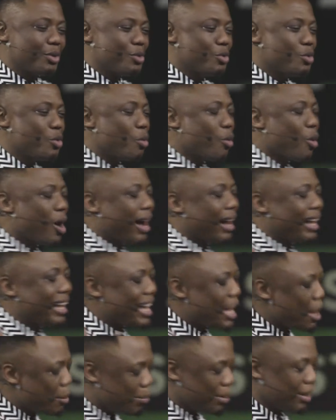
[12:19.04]
you are
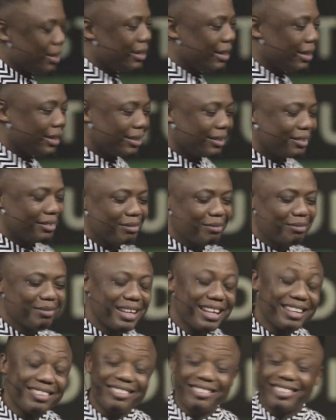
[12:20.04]
happening,
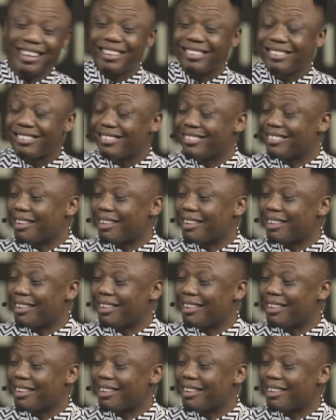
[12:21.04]
there's just